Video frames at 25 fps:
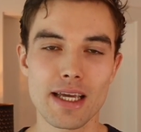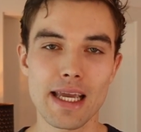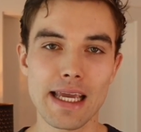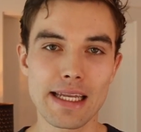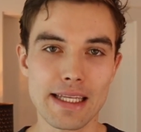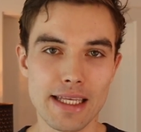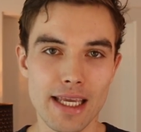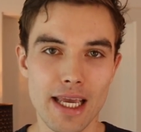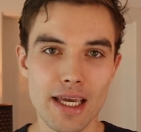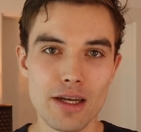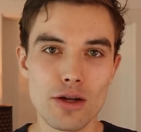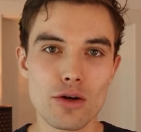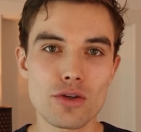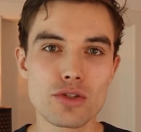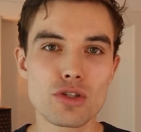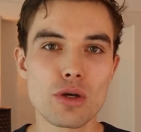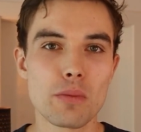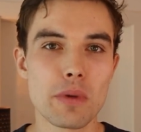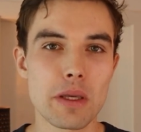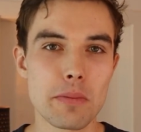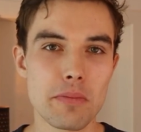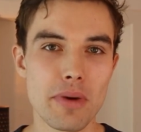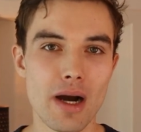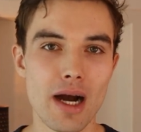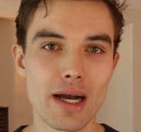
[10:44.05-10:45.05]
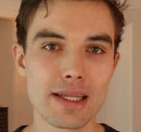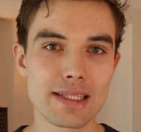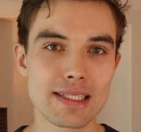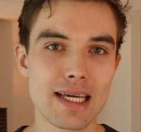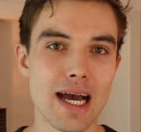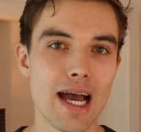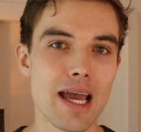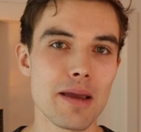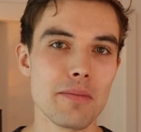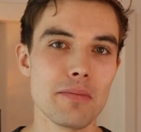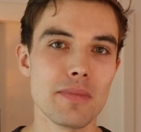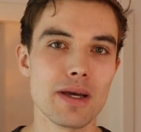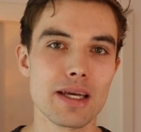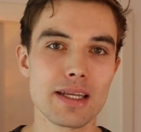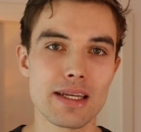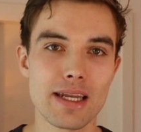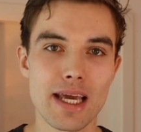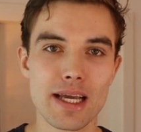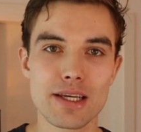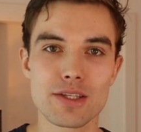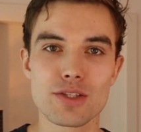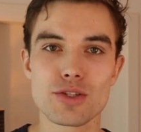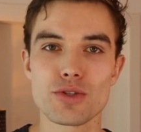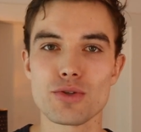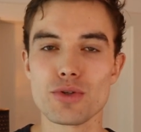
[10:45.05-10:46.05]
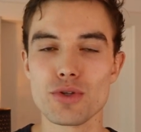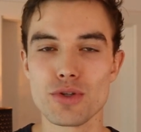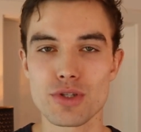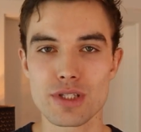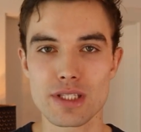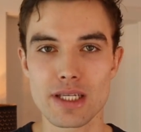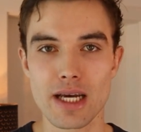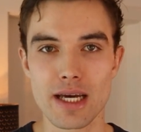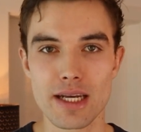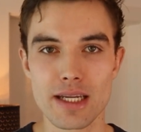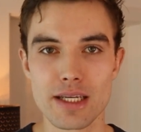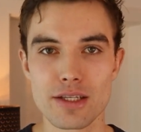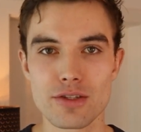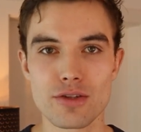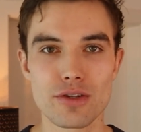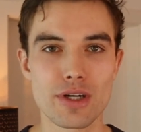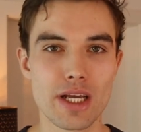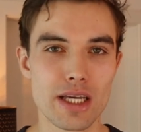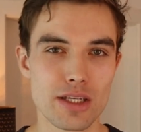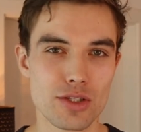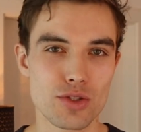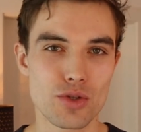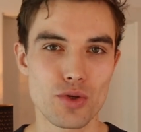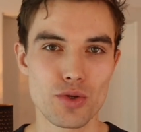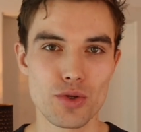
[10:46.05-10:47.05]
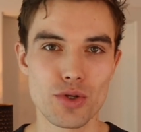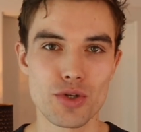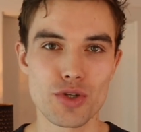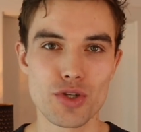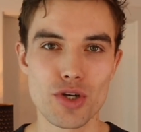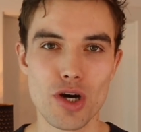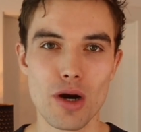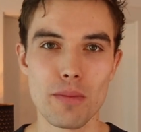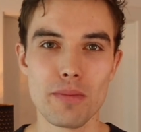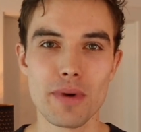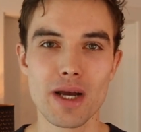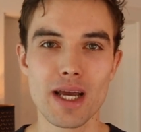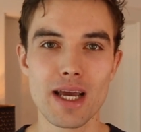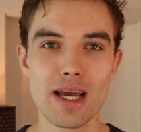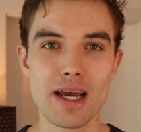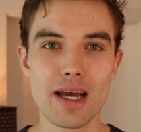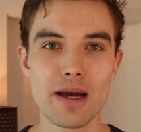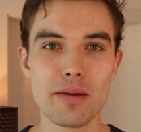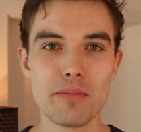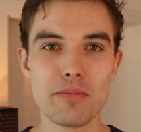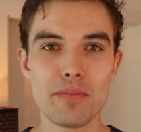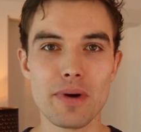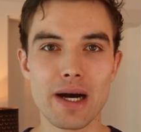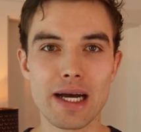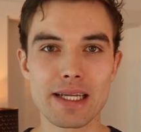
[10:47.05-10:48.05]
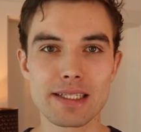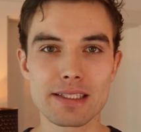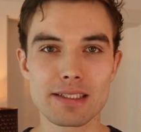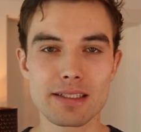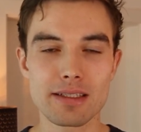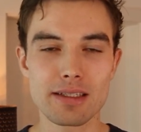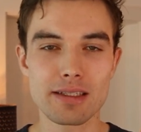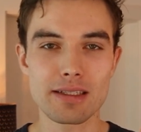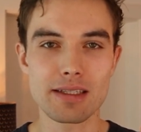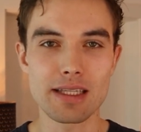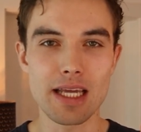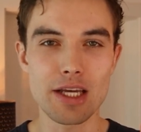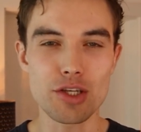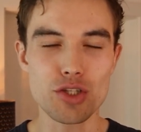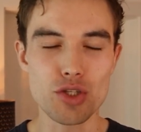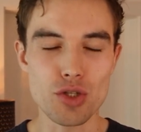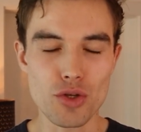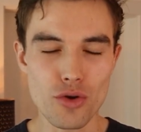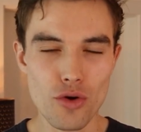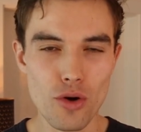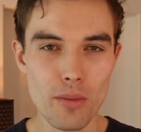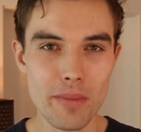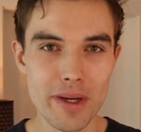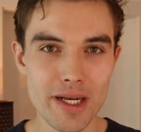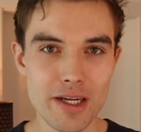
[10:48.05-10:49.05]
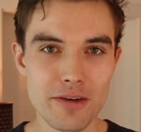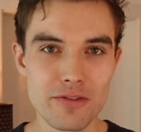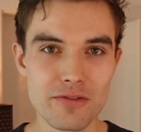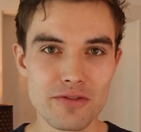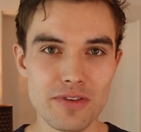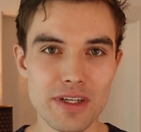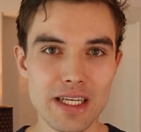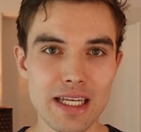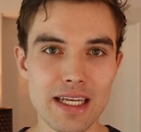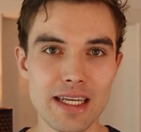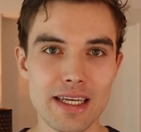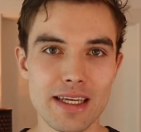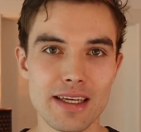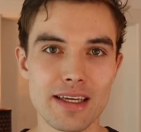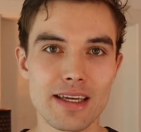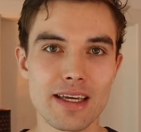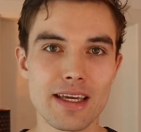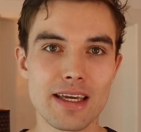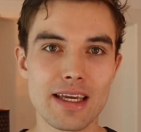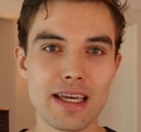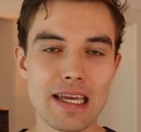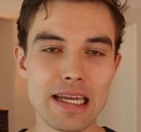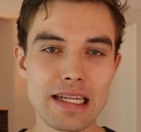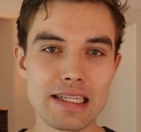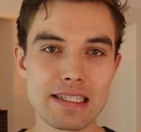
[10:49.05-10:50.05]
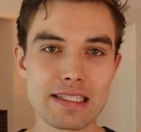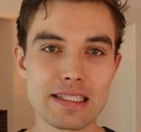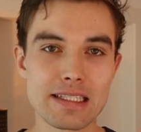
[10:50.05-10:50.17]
It can also be part-time next to your studies or next to your job, but there's no better feeling in